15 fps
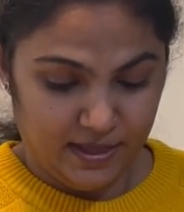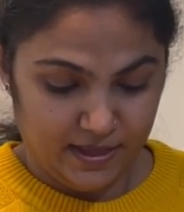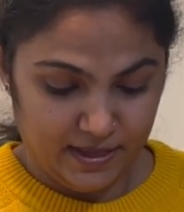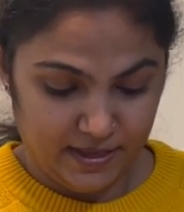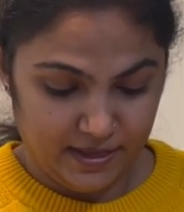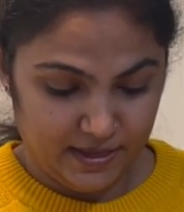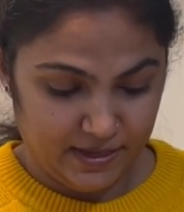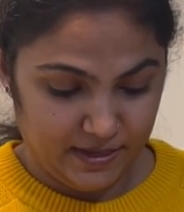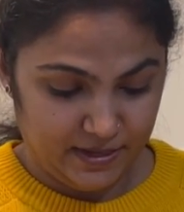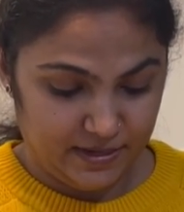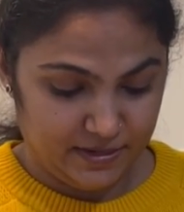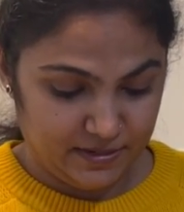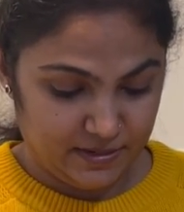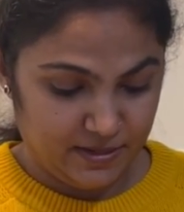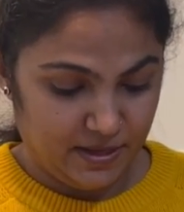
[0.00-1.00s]

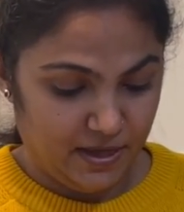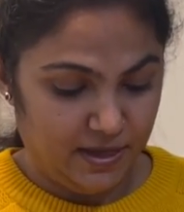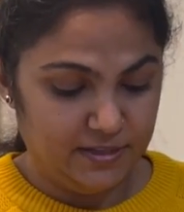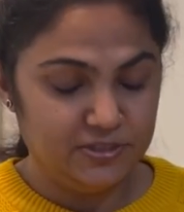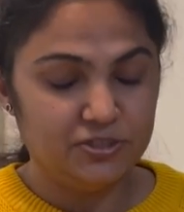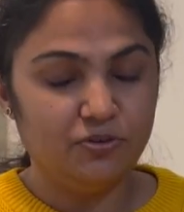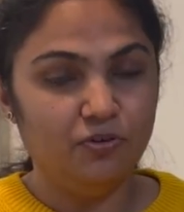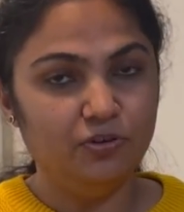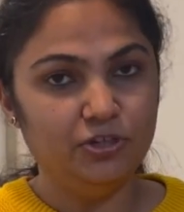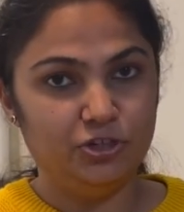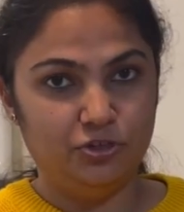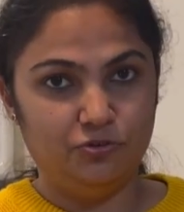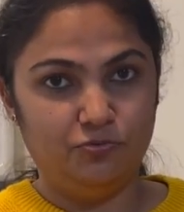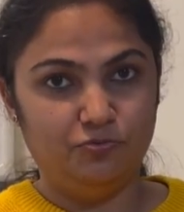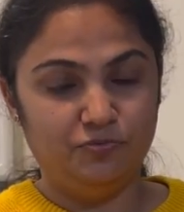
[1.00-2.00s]
And it's on
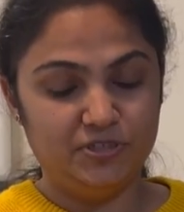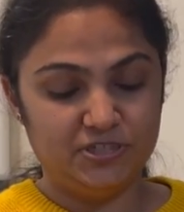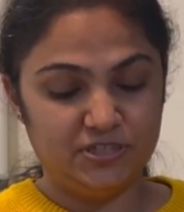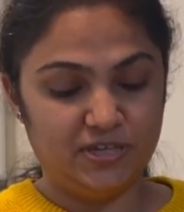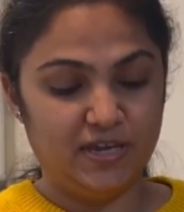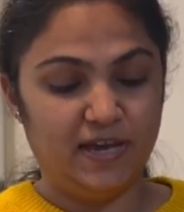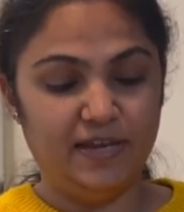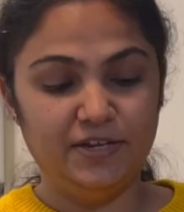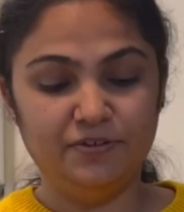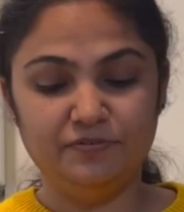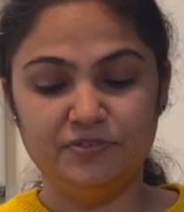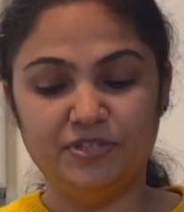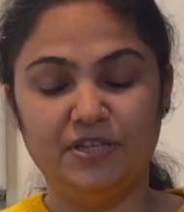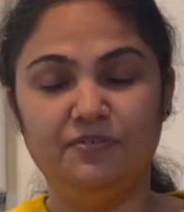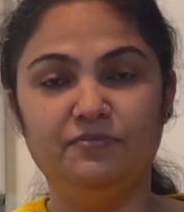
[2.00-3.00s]
you which kind of
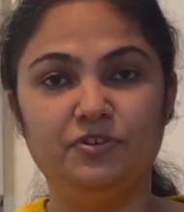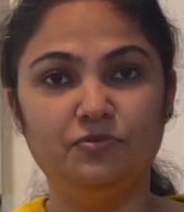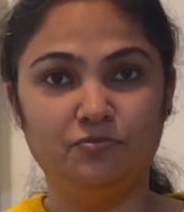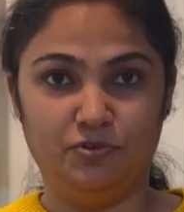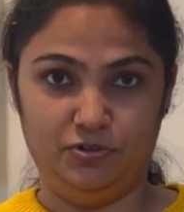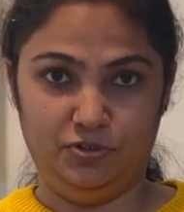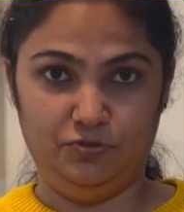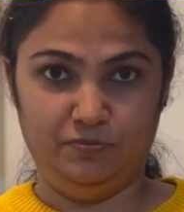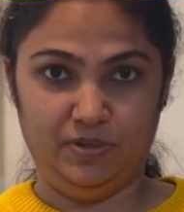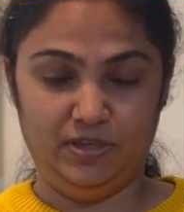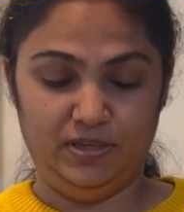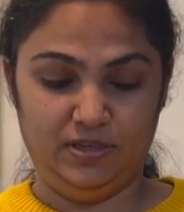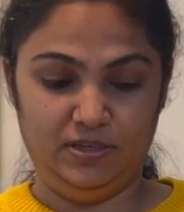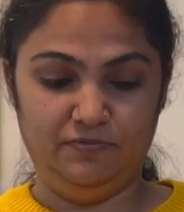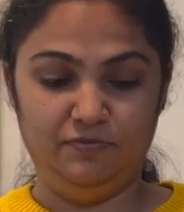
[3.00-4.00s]
sev you want to make.
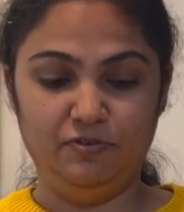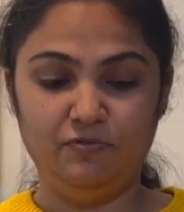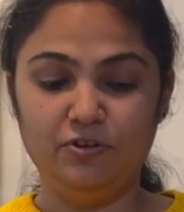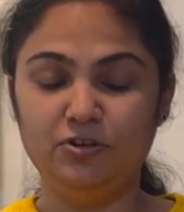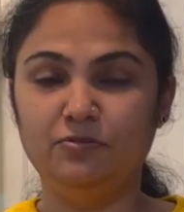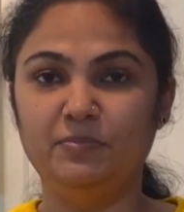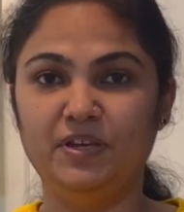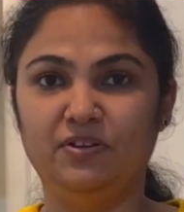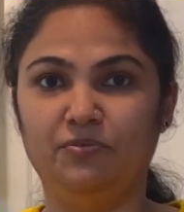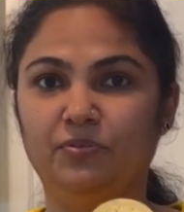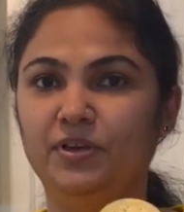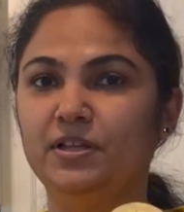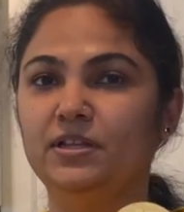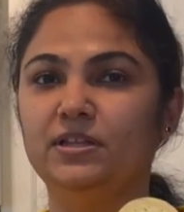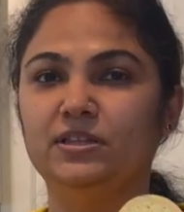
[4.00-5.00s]
If you want to make
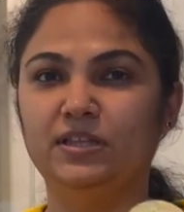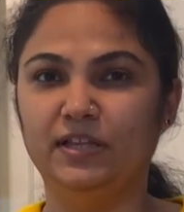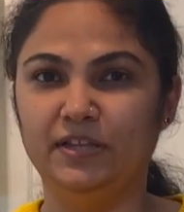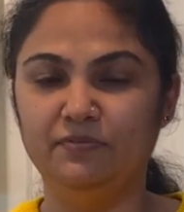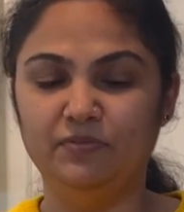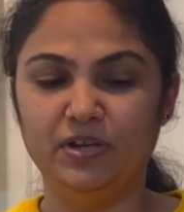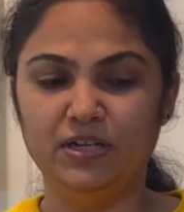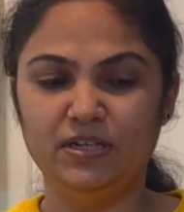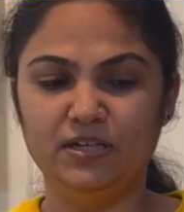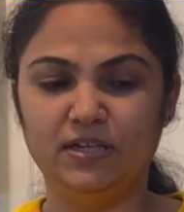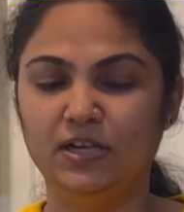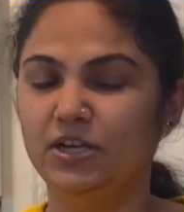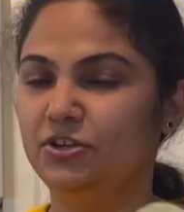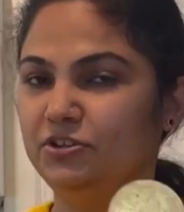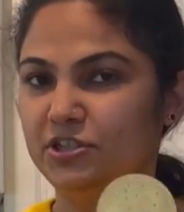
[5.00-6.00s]
really thin one,
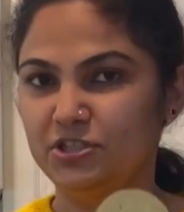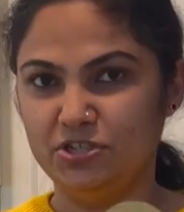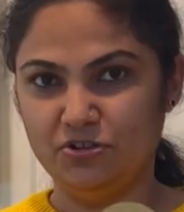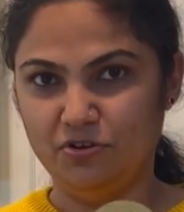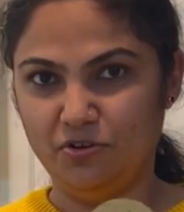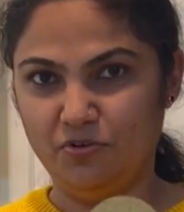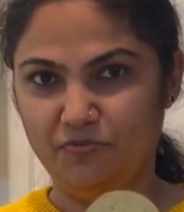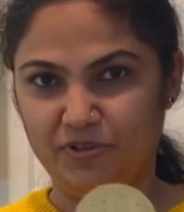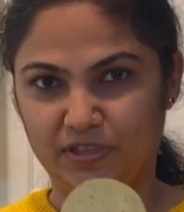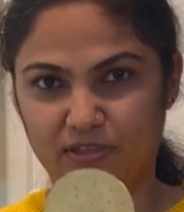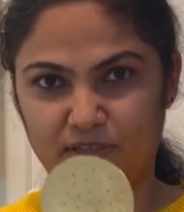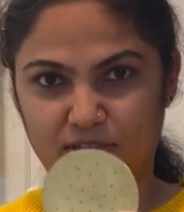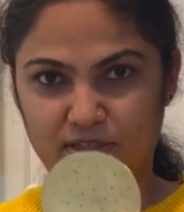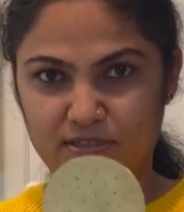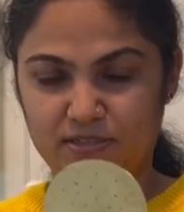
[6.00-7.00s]
you need to go with
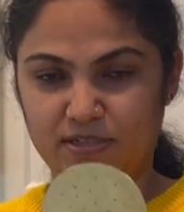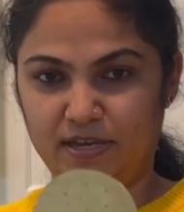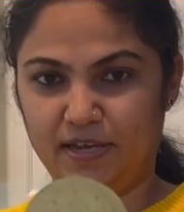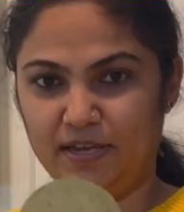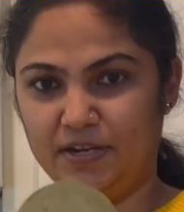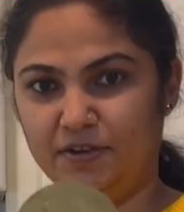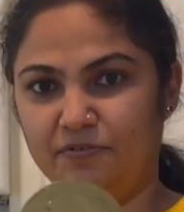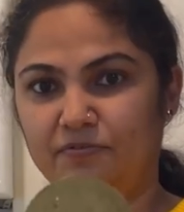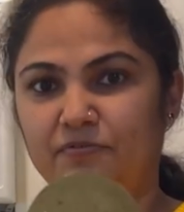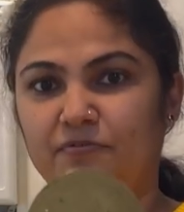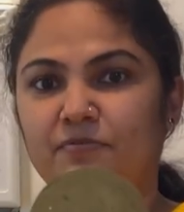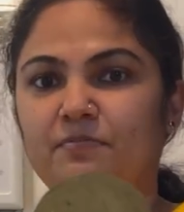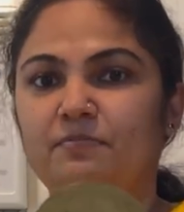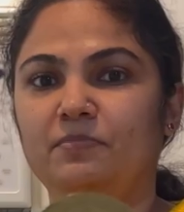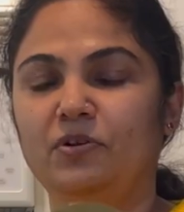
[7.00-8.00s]
this kind of
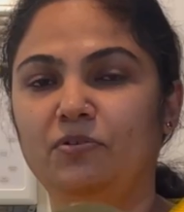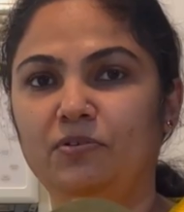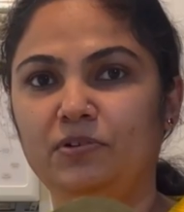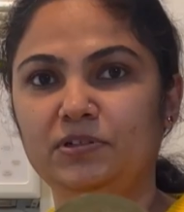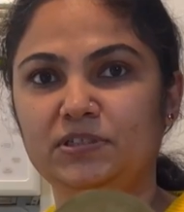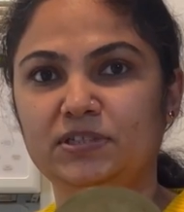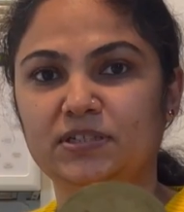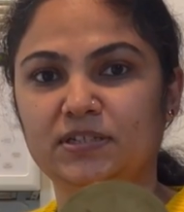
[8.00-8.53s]
mold.